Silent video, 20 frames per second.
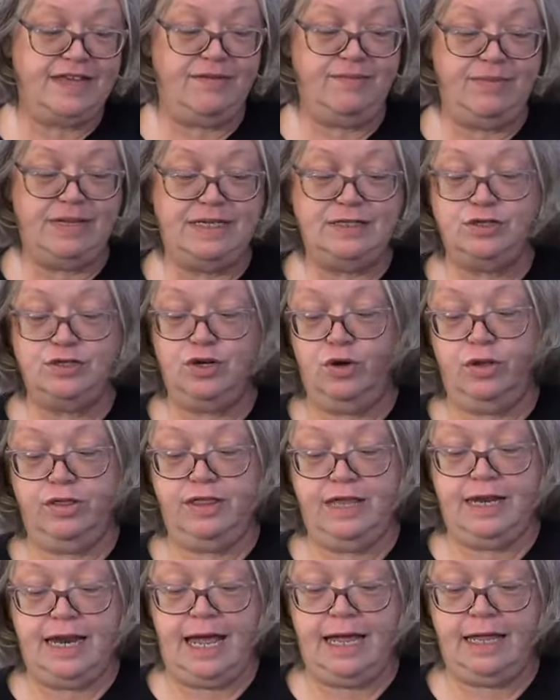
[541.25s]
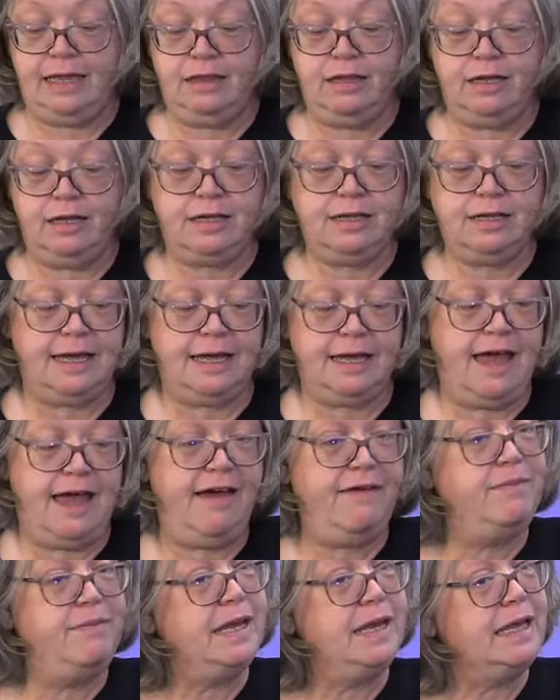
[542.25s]
I've been told that I look like
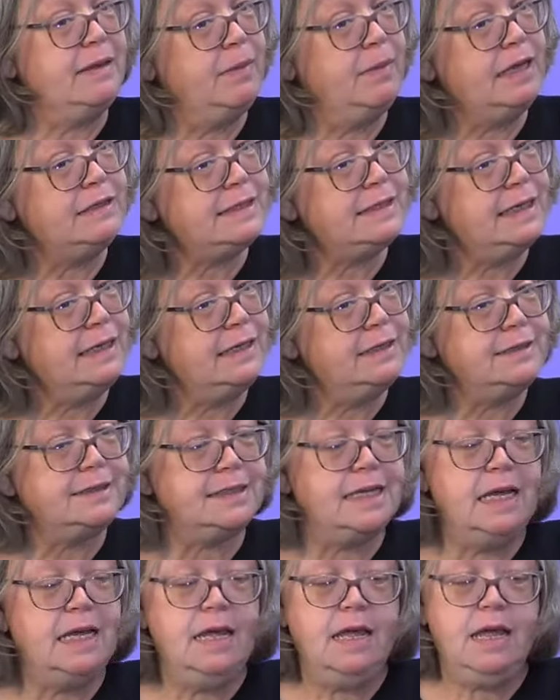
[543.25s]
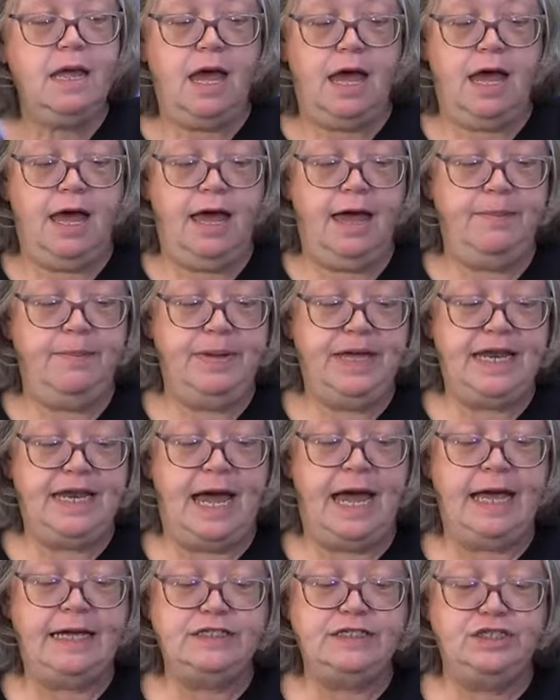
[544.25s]
I have Mickey Mouse hands.
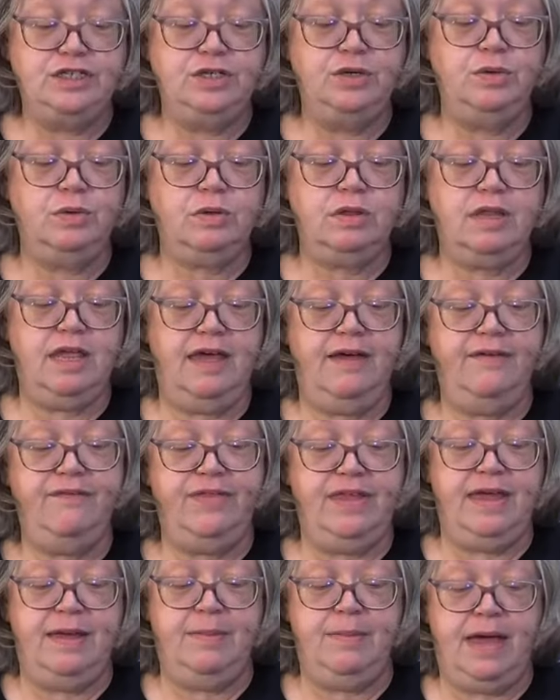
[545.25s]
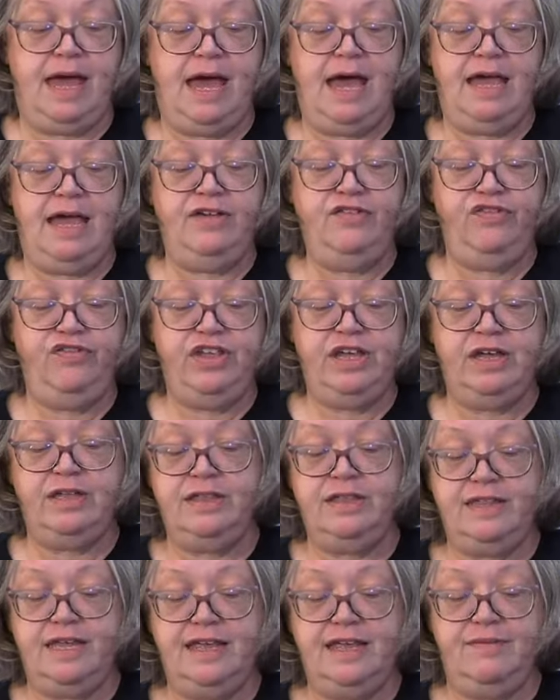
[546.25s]
But I do love them. I
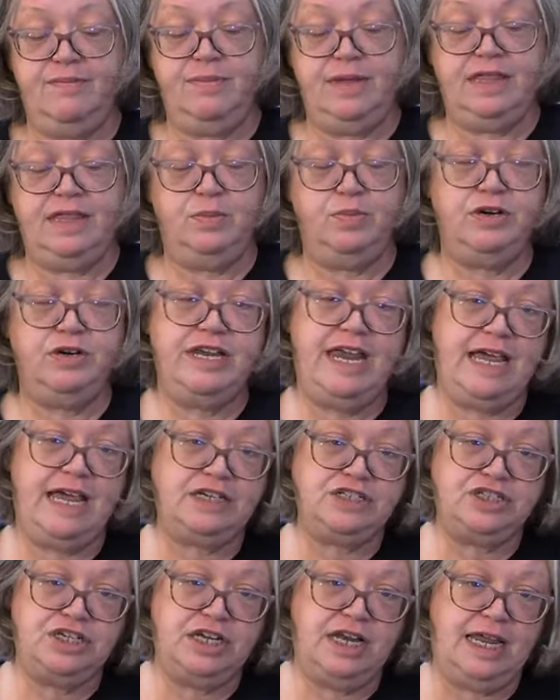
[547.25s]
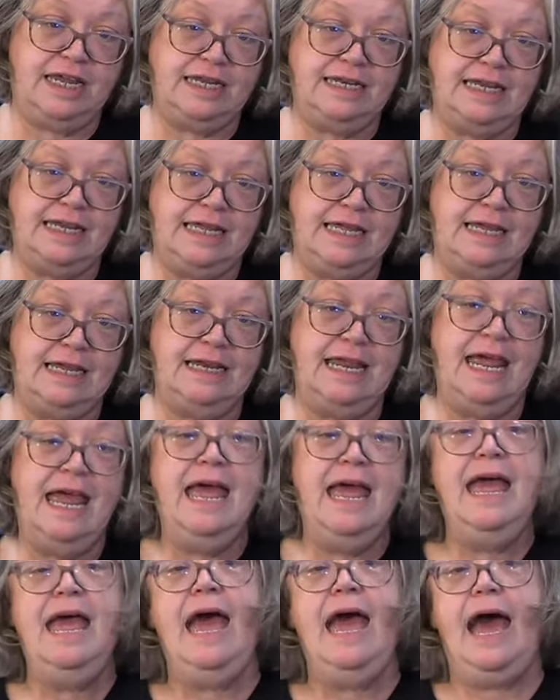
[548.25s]
feel that they give me the protection I need.
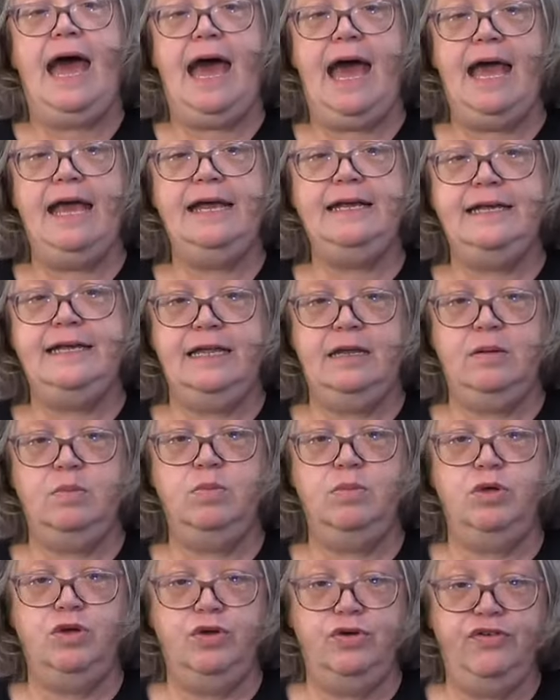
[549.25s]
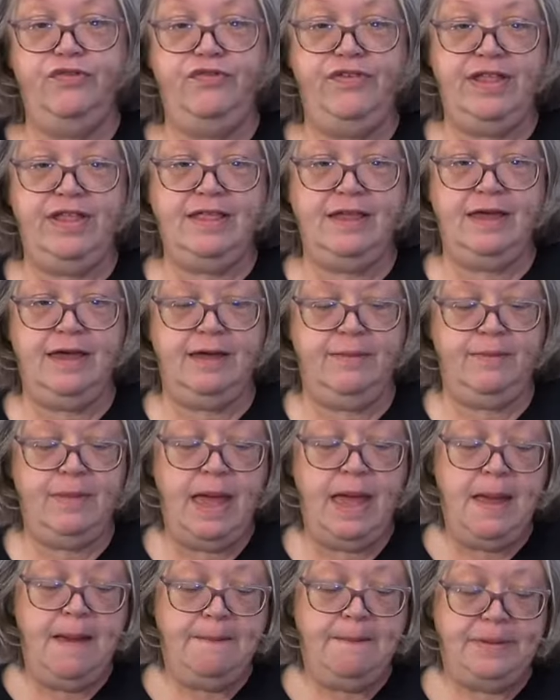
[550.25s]
I can move in
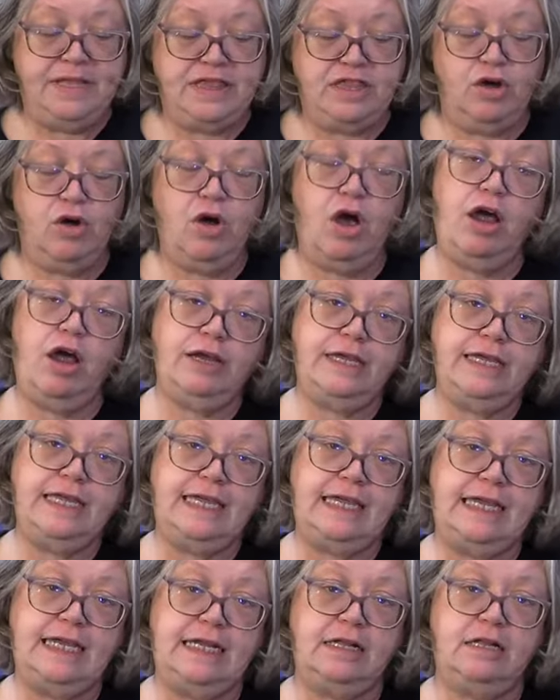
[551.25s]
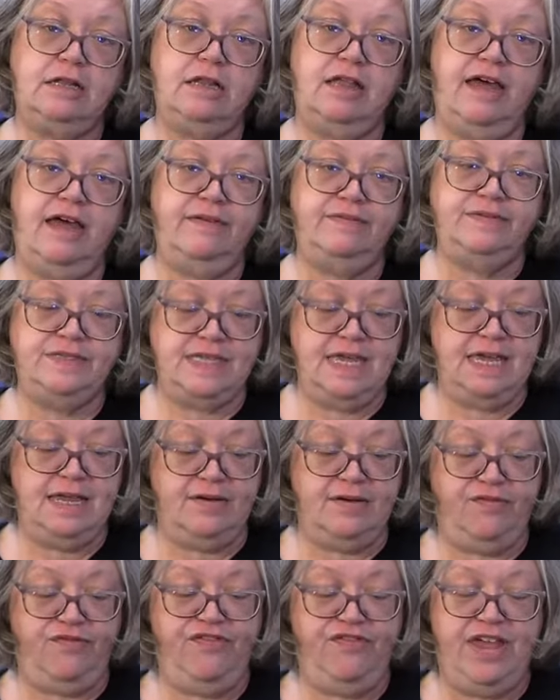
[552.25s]
them, but there are heat gloves
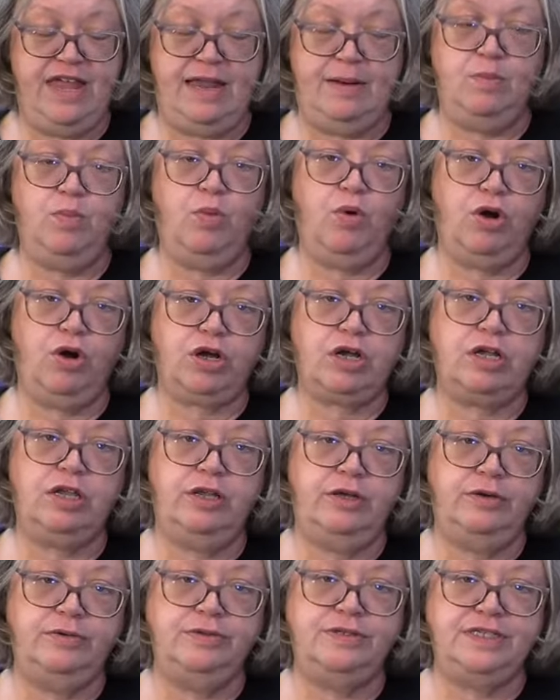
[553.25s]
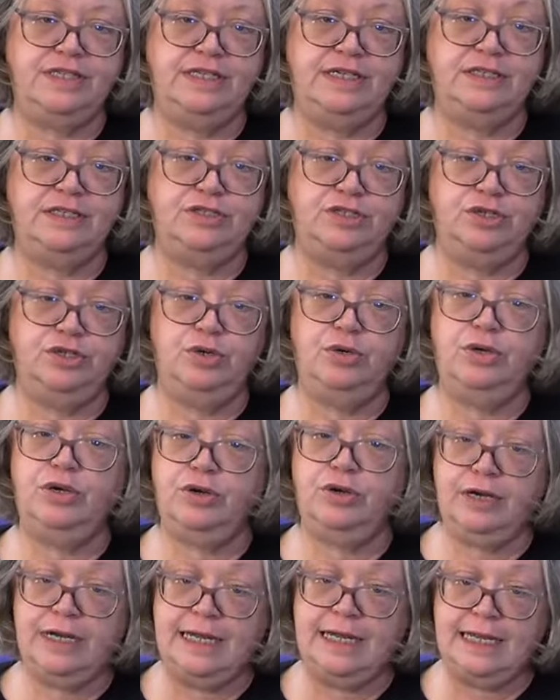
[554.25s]
that fit more closely to
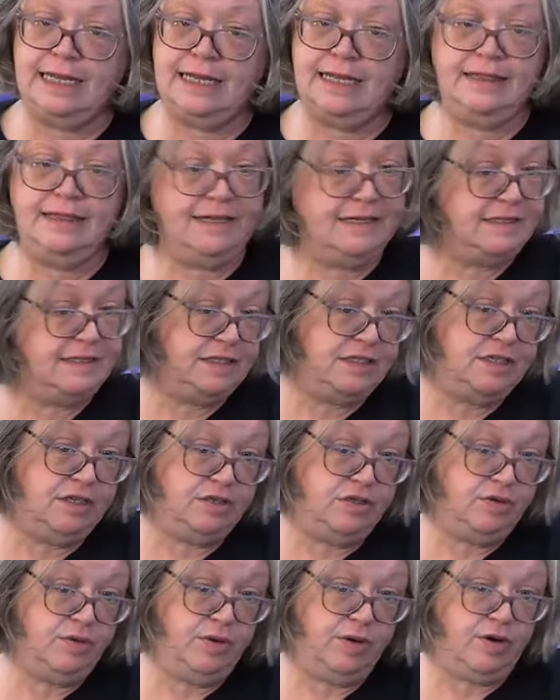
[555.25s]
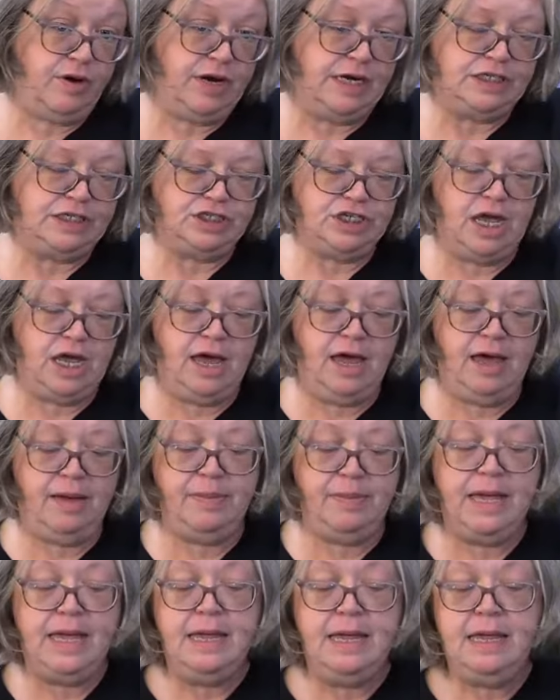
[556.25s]
your hand that still do a great
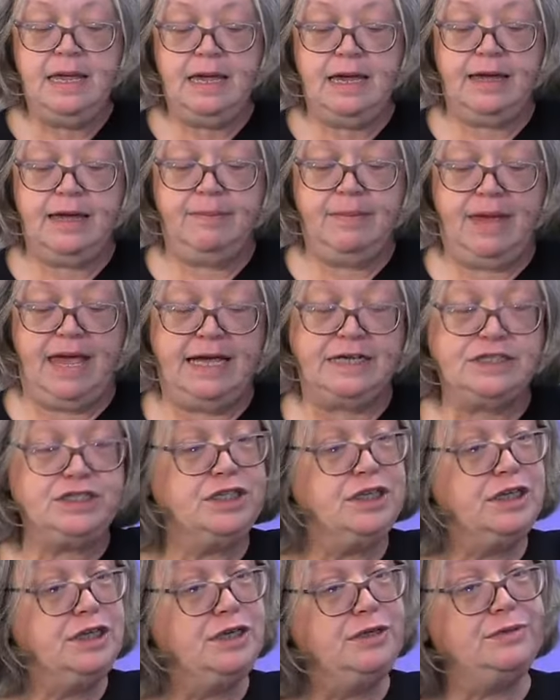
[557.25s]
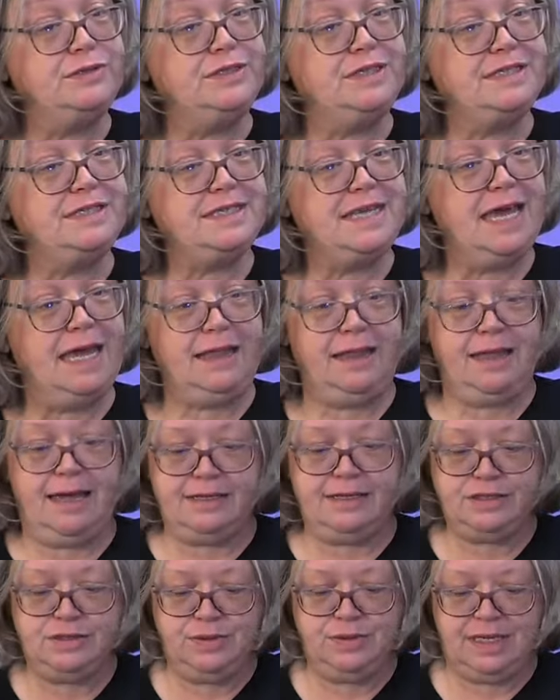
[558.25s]
job. Actually used a set
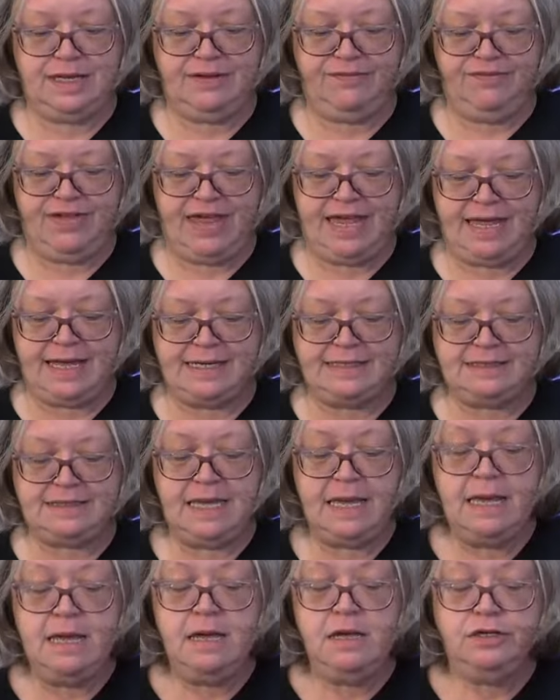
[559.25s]
last week in Vegas.